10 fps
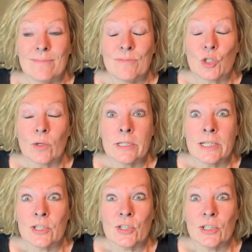
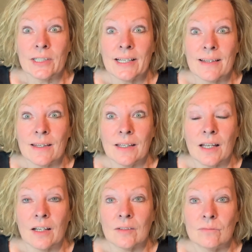traditionally
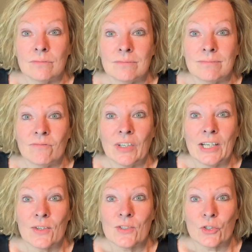the
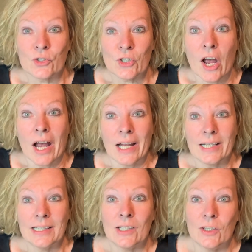videos are shot,
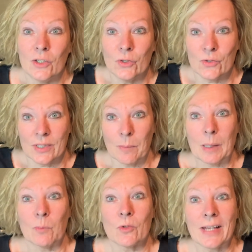you see
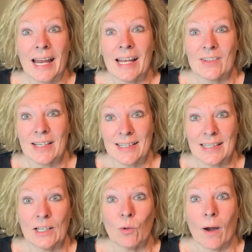people's hands as
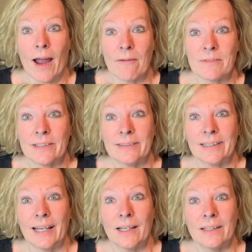they craft,
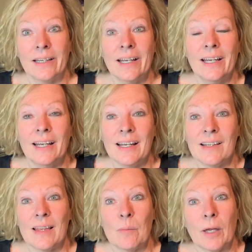and
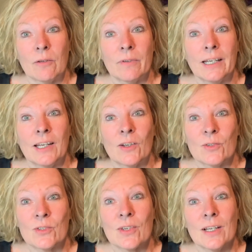they make
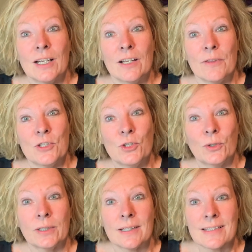videos that you
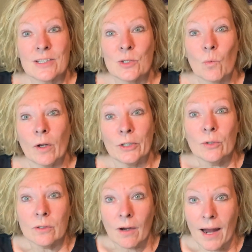can listen to while you
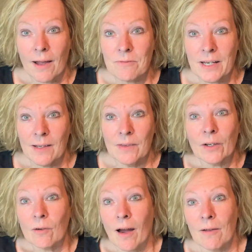craft and they're
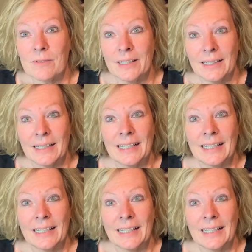crafting,